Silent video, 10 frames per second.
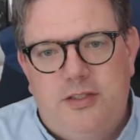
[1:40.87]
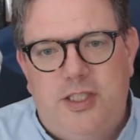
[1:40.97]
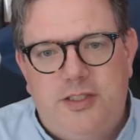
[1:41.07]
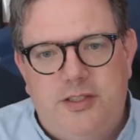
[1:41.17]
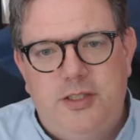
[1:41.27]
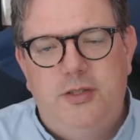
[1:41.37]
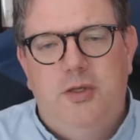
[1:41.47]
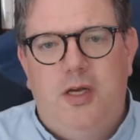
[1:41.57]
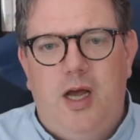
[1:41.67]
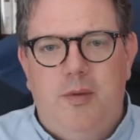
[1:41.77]
Just
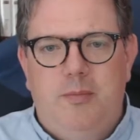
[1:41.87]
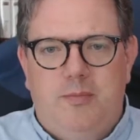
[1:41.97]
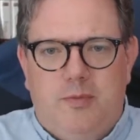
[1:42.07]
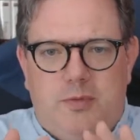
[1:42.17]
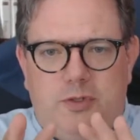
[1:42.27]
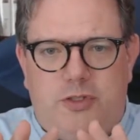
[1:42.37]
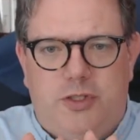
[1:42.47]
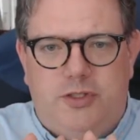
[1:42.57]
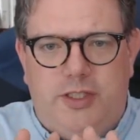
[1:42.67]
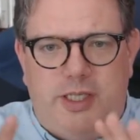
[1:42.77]
to um,
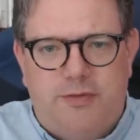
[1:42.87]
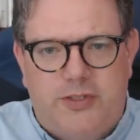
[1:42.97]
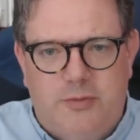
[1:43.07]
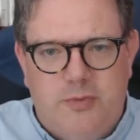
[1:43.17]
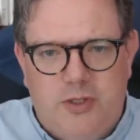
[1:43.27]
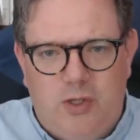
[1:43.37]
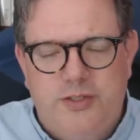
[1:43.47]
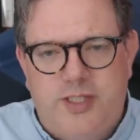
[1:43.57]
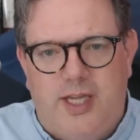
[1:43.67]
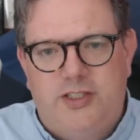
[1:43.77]
to give some
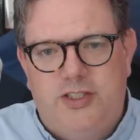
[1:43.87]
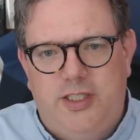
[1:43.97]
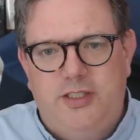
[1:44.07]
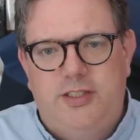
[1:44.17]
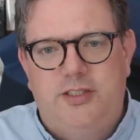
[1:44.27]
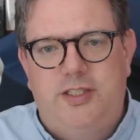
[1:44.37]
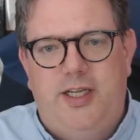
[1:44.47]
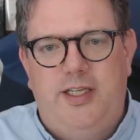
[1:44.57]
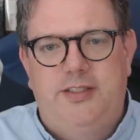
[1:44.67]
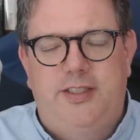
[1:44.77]
context, Jesus
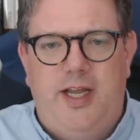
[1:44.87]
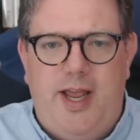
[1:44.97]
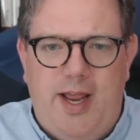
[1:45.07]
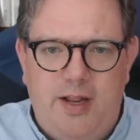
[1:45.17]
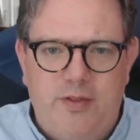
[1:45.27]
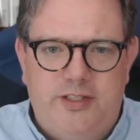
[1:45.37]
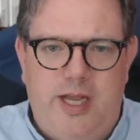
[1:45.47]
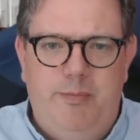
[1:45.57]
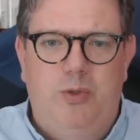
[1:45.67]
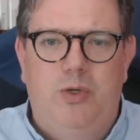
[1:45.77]
is in the
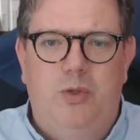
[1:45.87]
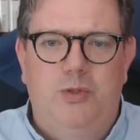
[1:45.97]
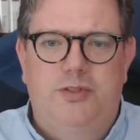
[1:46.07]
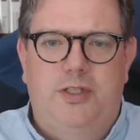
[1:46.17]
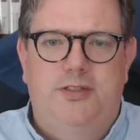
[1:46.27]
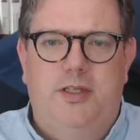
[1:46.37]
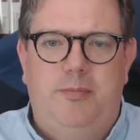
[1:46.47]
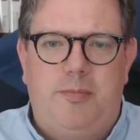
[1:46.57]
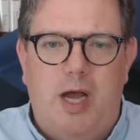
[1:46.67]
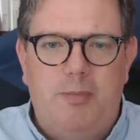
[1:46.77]
temple court, so it's a
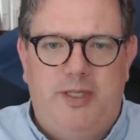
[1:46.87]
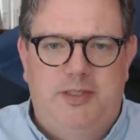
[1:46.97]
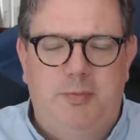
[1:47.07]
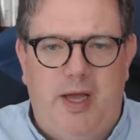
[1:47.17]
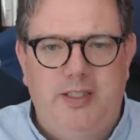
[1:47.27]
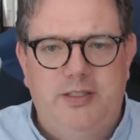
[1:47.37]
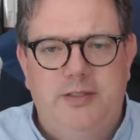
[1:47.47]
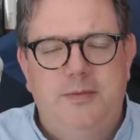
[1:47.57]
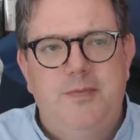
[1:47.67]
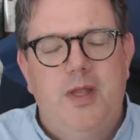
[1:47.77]
public
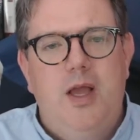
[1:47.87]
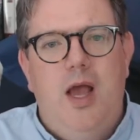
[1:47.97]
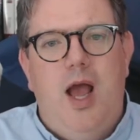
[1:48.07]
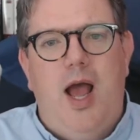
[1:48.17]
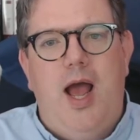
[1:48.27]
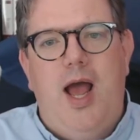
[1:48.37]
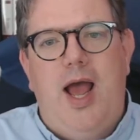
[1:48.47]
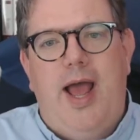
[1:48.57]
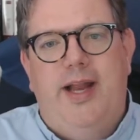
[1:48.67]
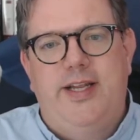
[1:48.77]
space, uh,
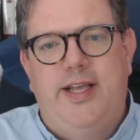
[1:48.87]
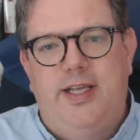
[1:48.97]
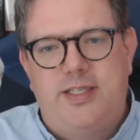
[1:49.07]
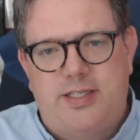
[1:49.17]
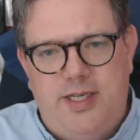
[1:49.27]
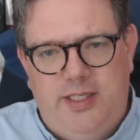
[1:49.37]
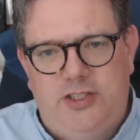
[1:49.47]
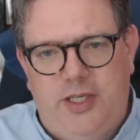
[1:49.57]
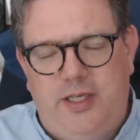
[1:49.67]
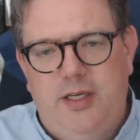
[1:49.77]
and he is
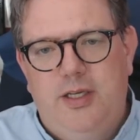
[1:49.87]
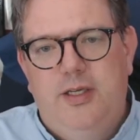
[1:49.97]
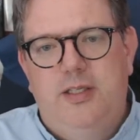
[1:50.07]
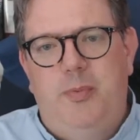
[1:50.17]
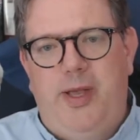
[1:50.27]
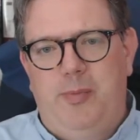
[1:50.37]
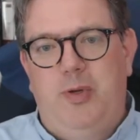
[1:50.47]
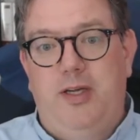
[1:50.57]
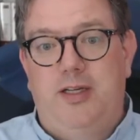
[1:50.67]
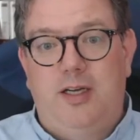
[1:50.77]
teaching. The
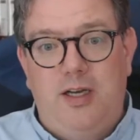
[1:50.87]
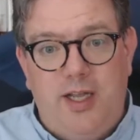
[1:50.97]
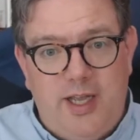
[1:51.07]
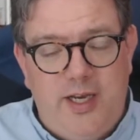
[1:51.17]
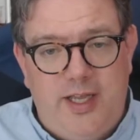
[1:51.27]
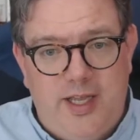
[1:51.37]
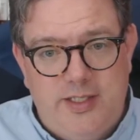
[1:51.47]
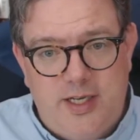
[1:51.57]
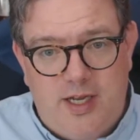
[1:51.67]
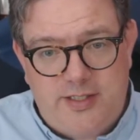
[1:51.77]
people are clearly
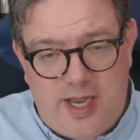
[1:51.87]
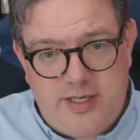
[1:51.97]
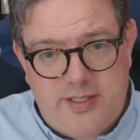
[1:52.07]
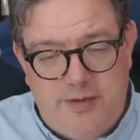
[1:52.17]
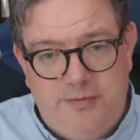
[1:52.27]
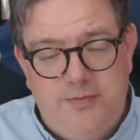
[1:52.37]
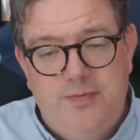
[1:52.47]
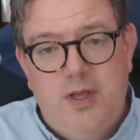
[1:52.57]
in- attentive,